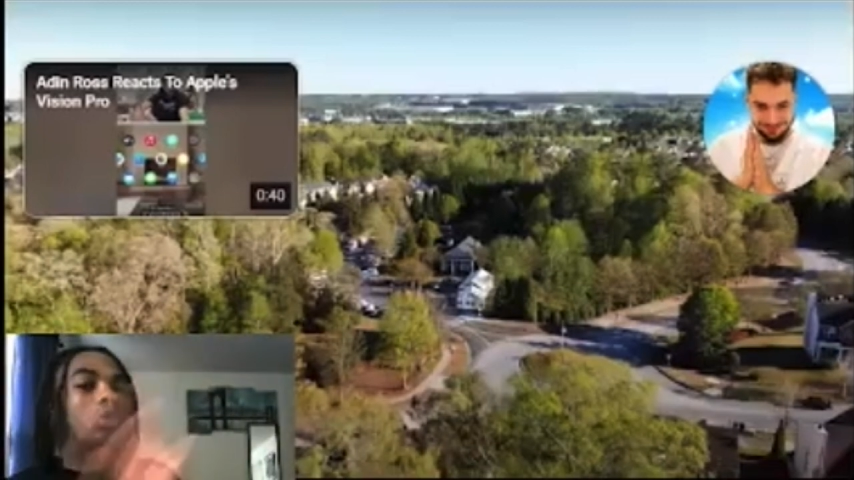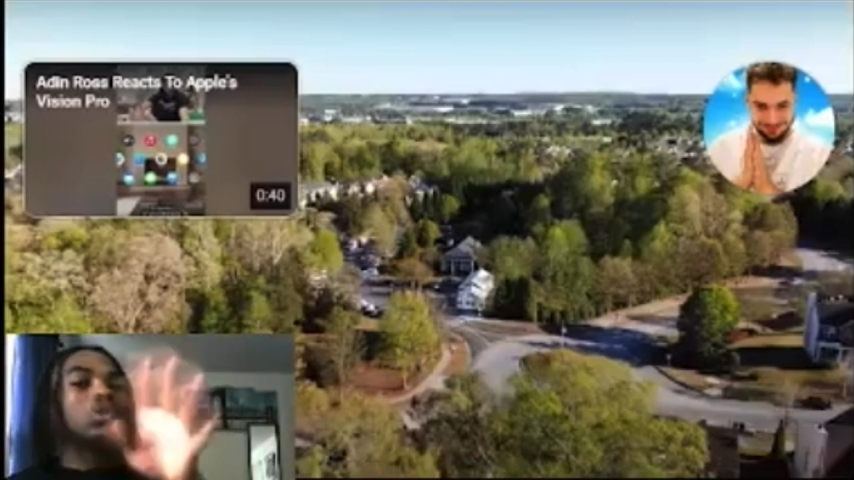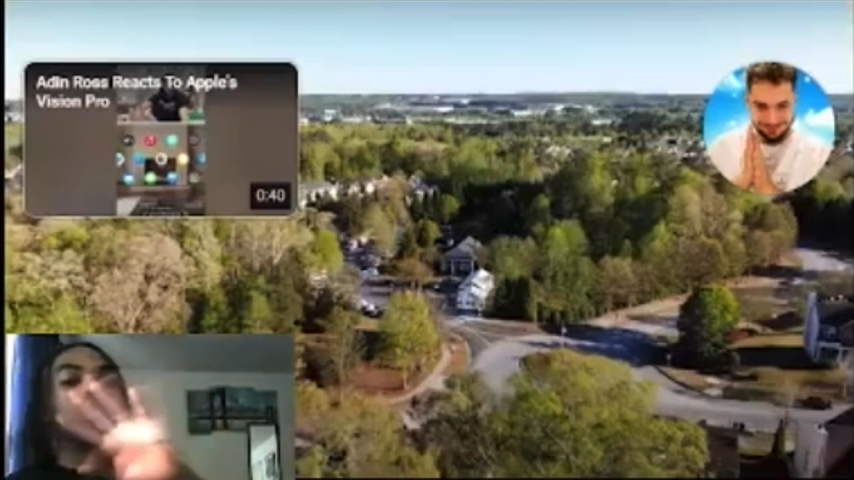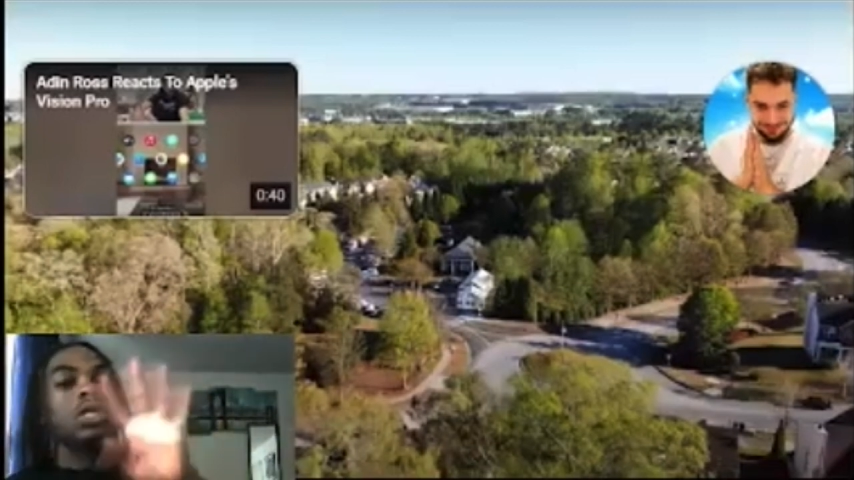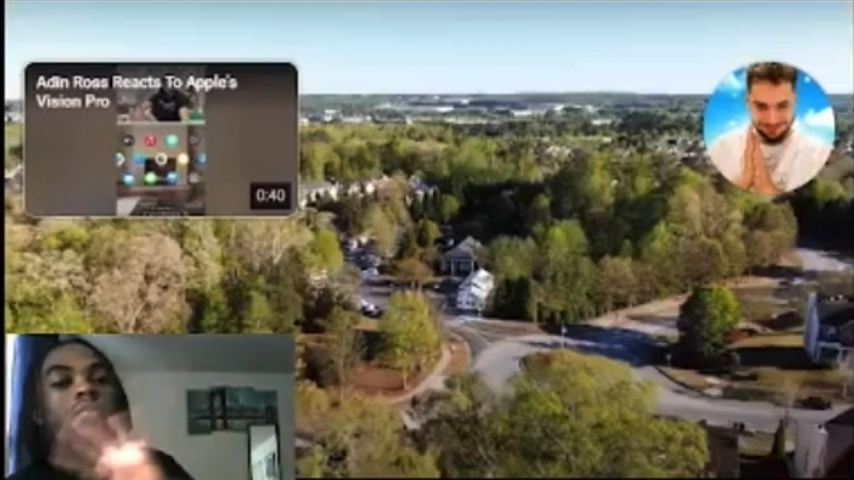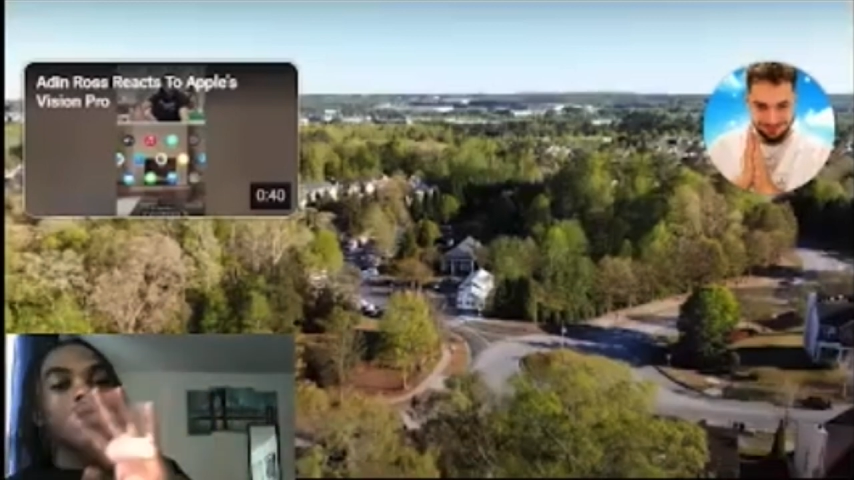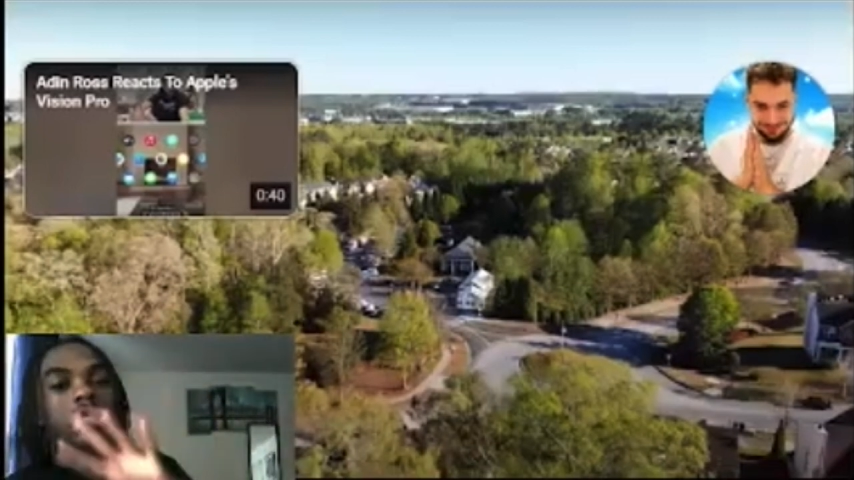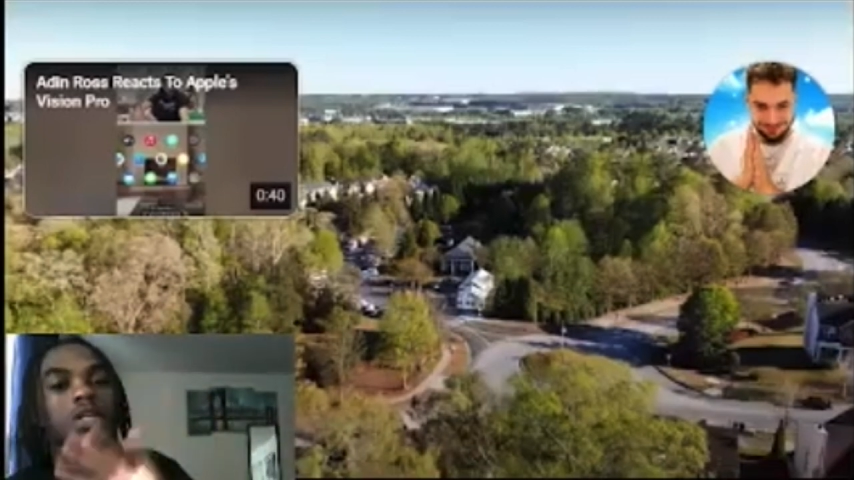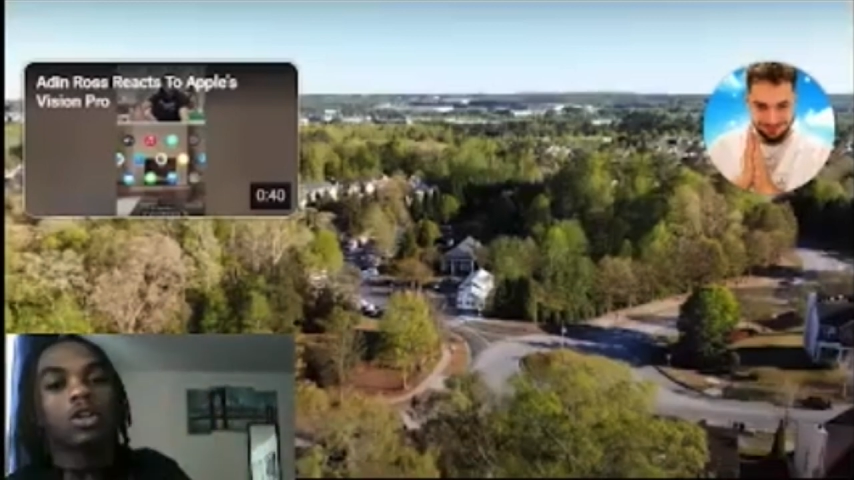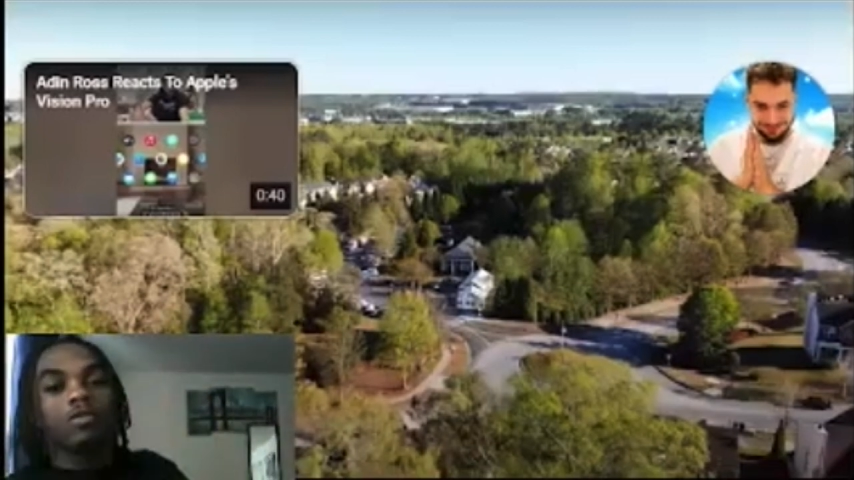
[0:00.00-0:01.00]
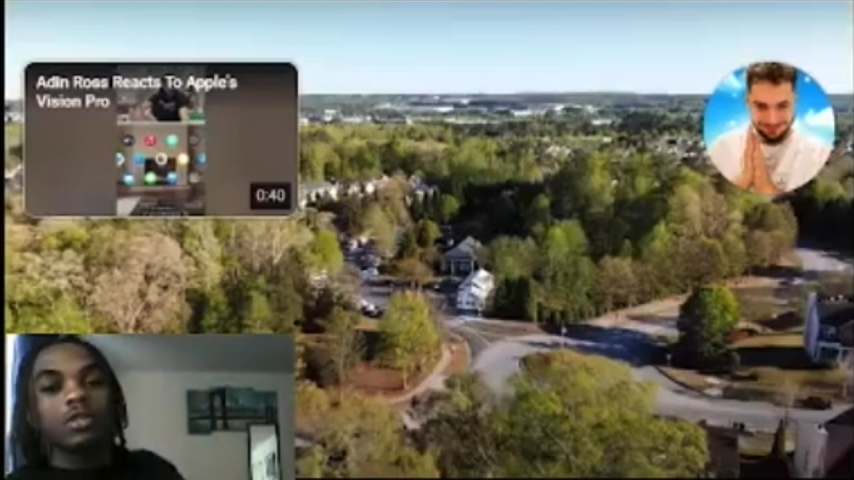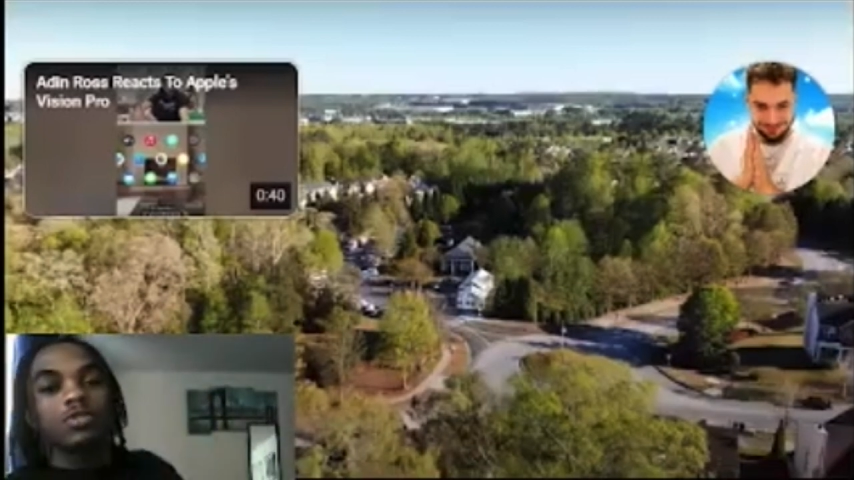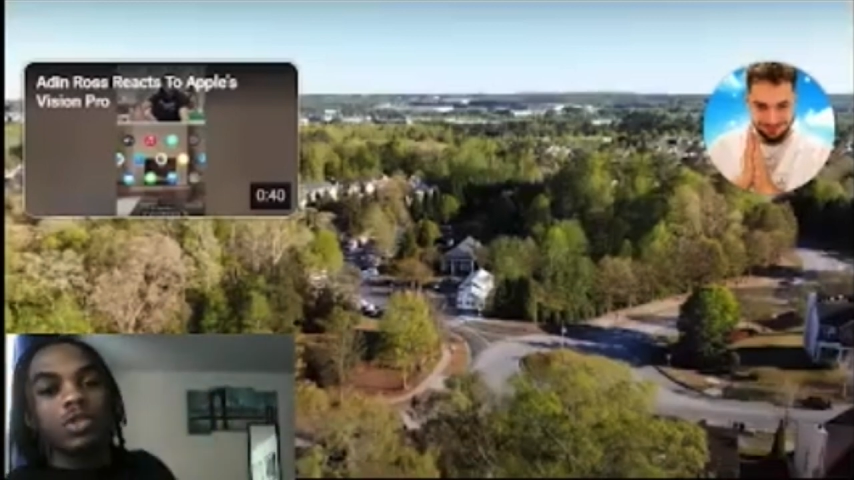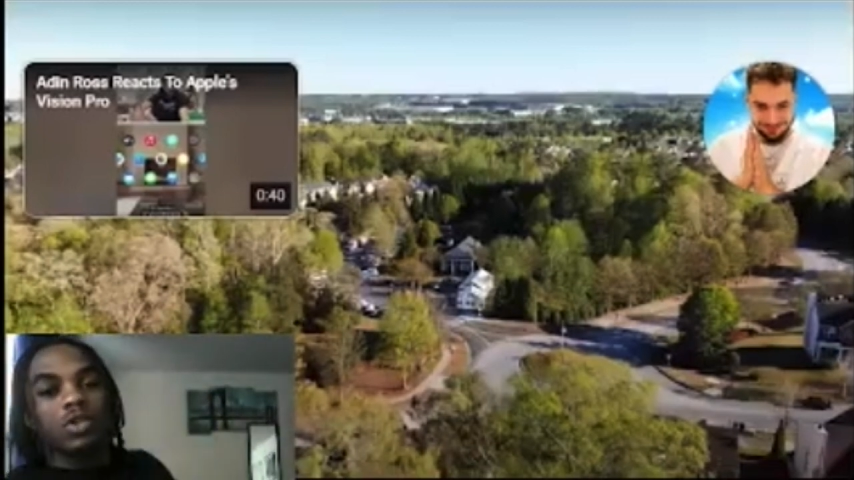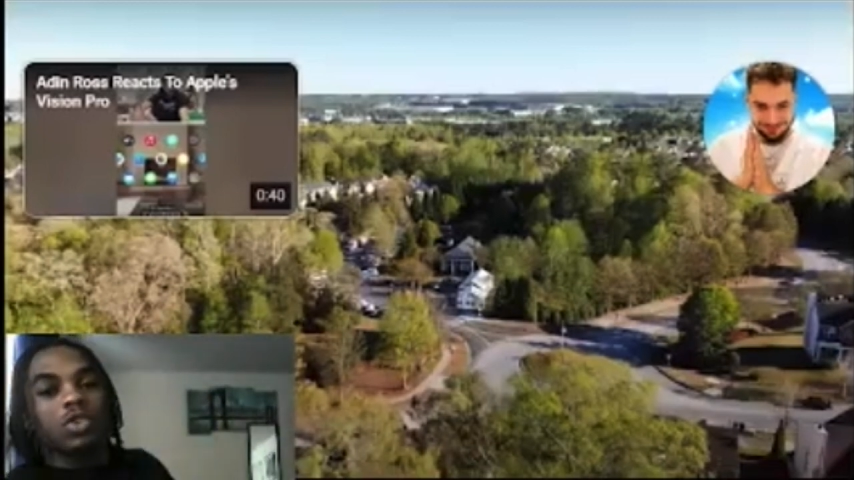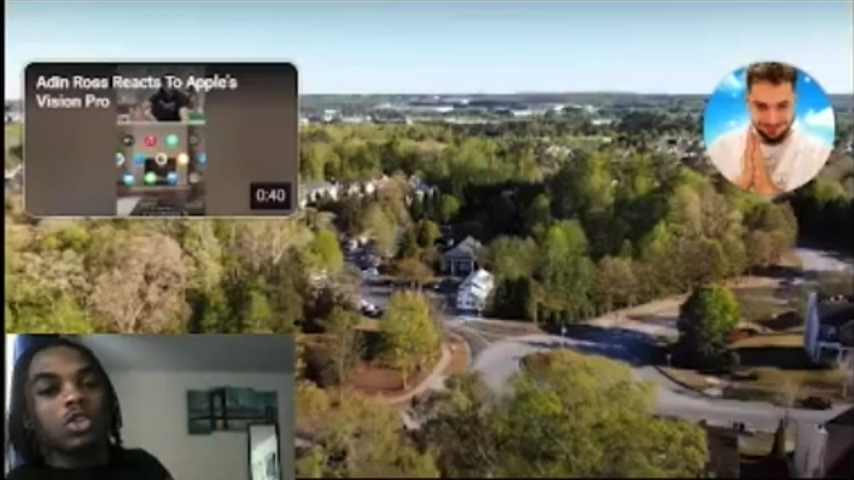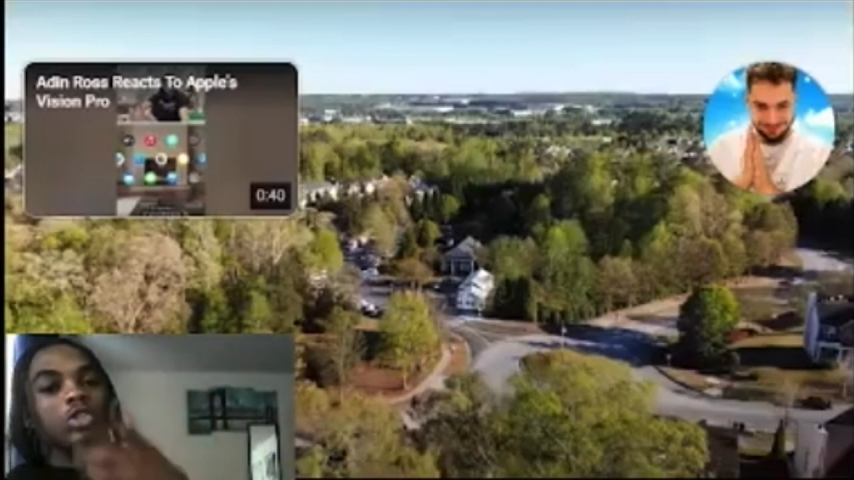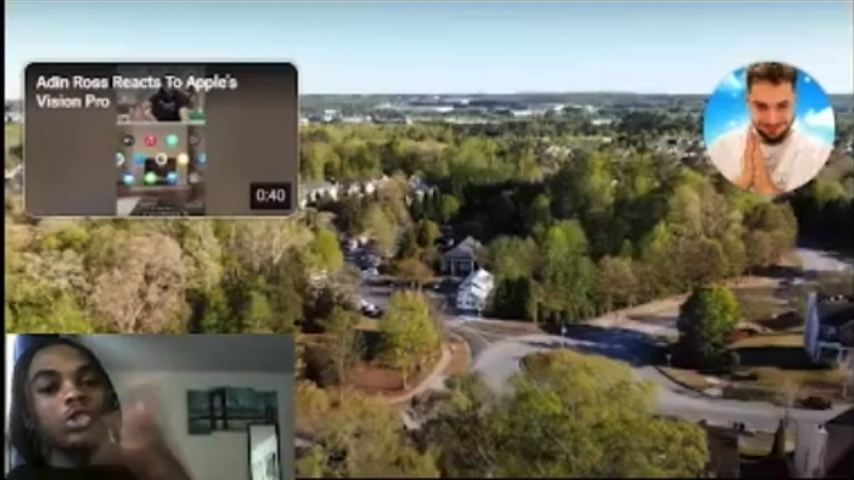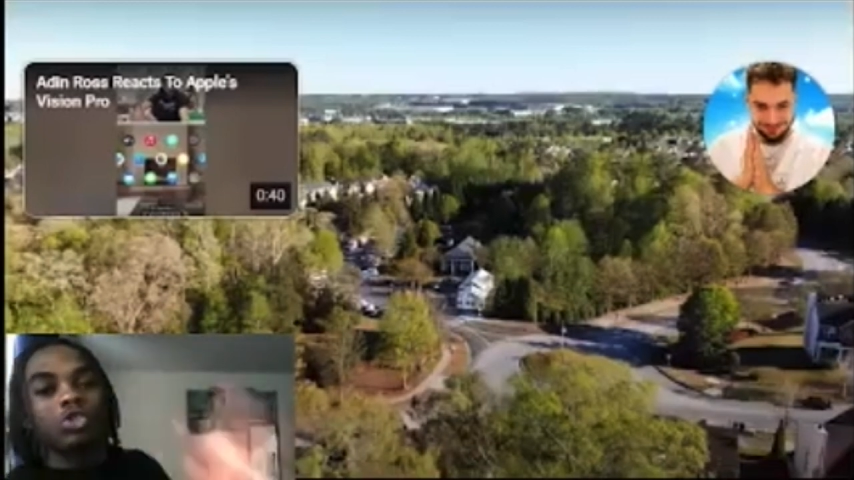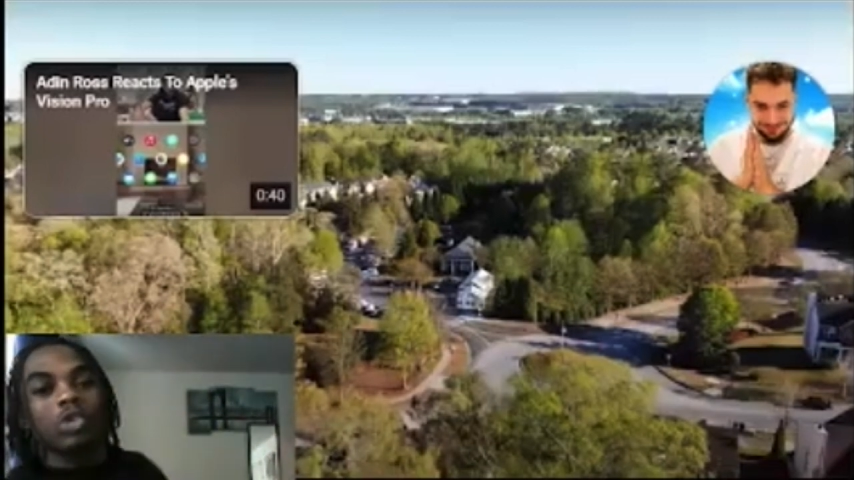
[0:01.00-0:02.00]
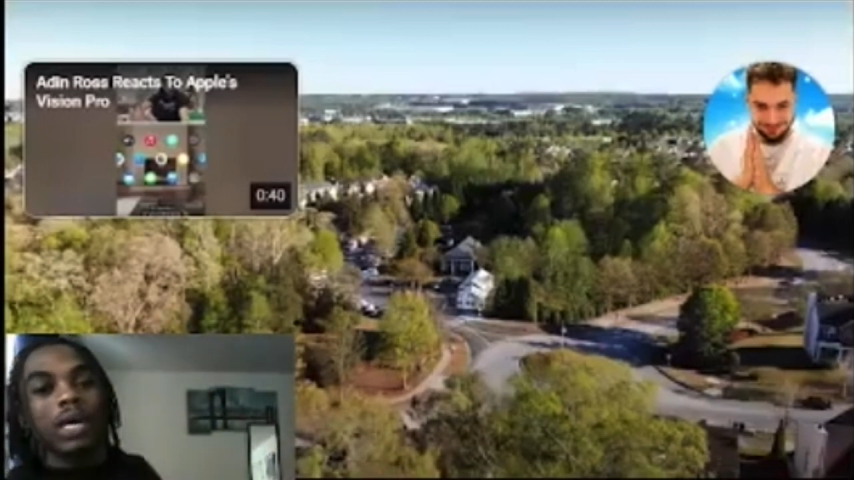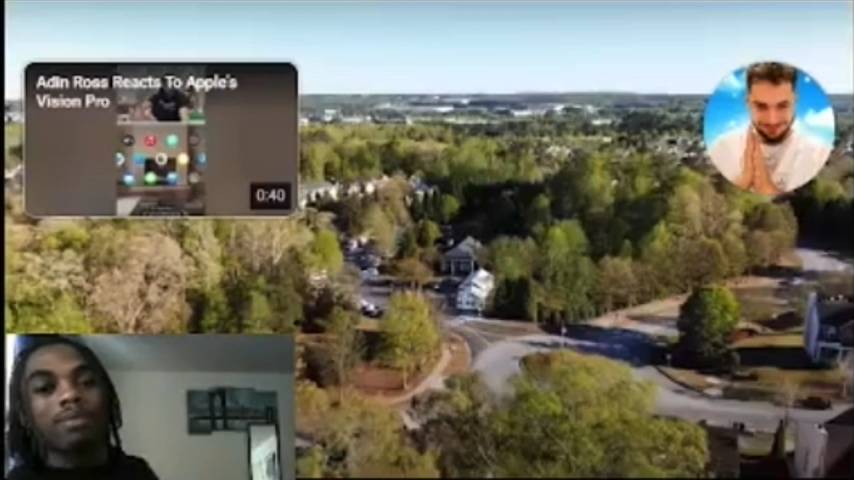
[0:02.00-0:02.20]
Don't even click off this video unless you subscribe